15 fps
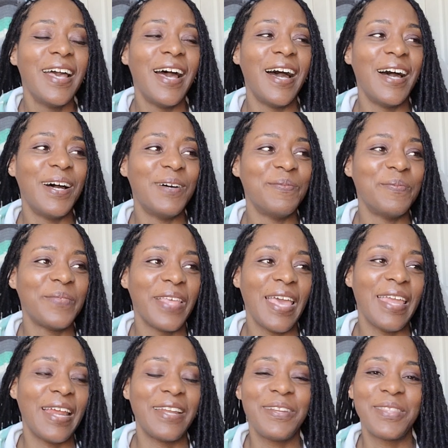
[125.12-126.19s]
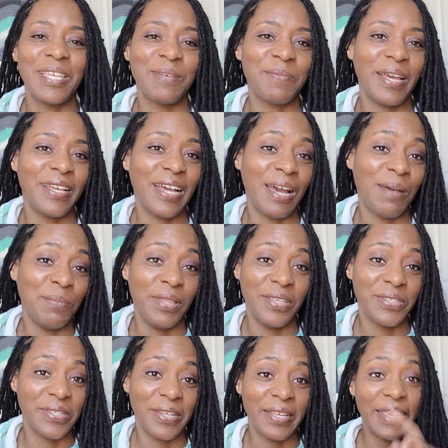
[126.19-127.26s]
I don't think my godmother's
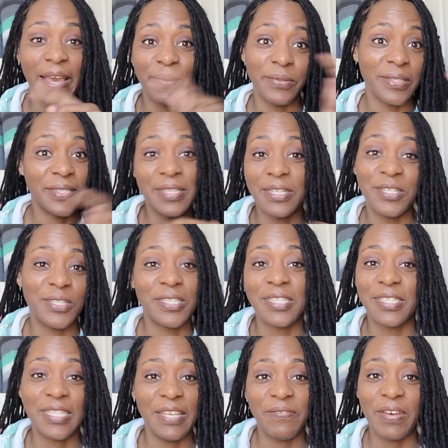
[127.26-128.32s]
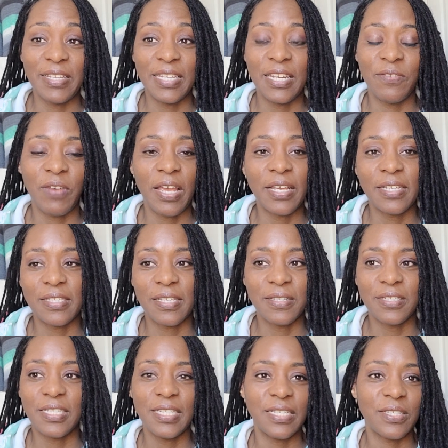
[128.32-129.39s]
going to count the stitches and see if I did it right,
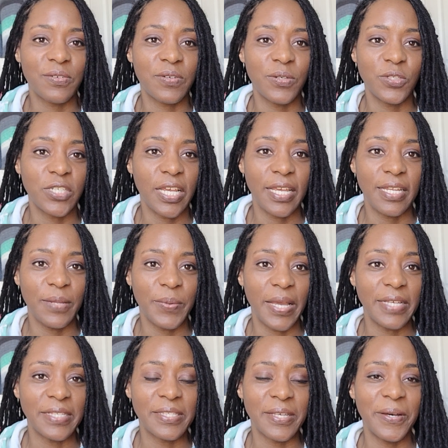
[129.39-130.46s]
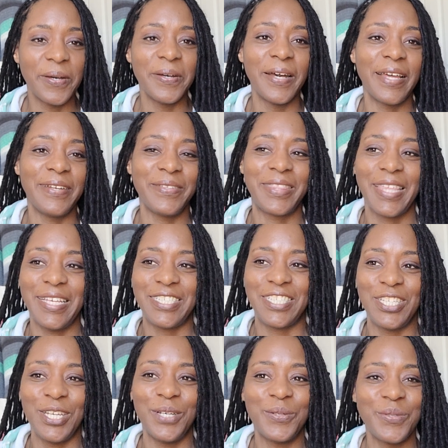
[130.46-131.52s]
because she doesn't crochet anyway, so I don't think
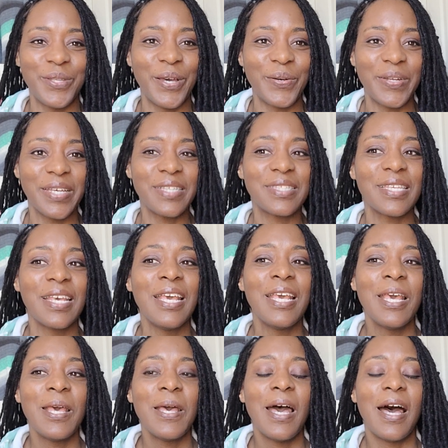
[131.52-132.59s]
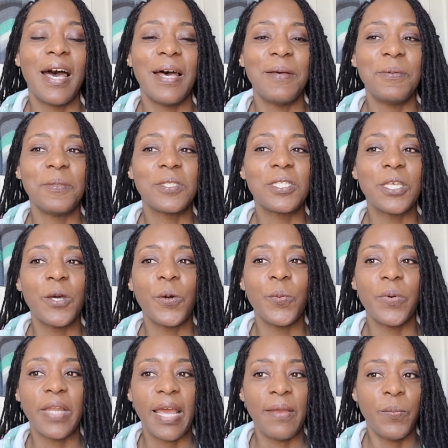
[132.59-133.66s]
she'll notice. So
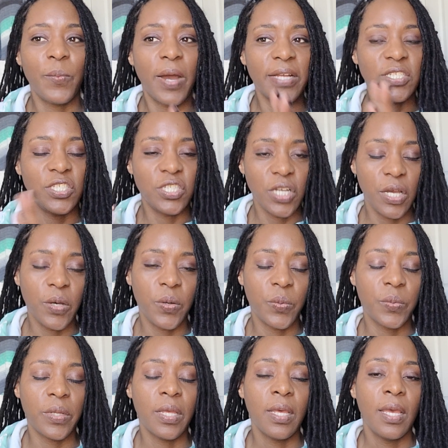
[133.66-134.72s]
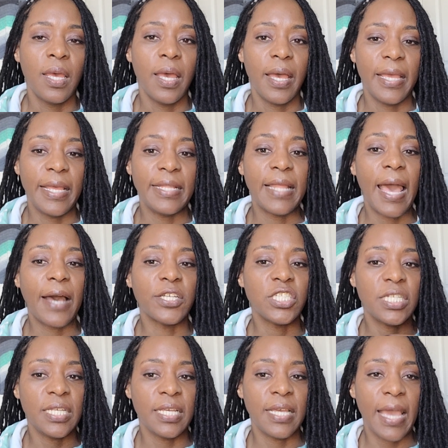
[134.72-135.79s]
when I watched Joan and how
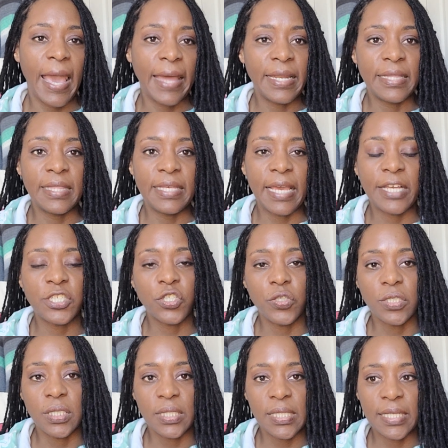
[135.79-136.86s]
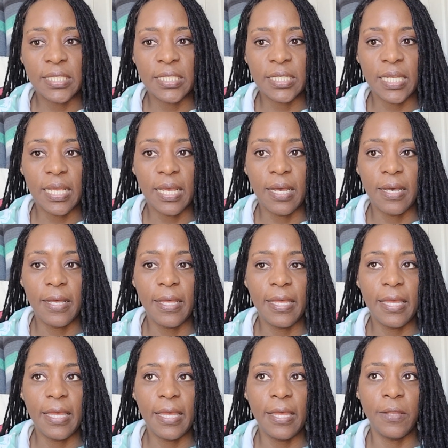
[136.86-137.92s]
she added the extra stitch
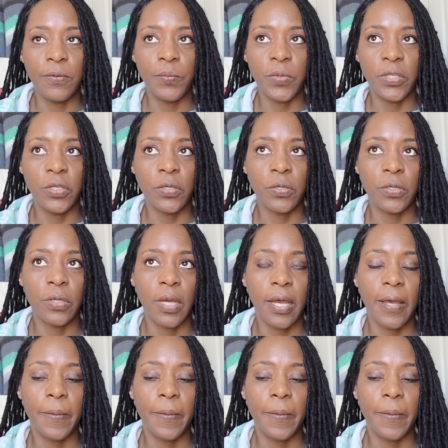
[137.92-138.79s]
in when you're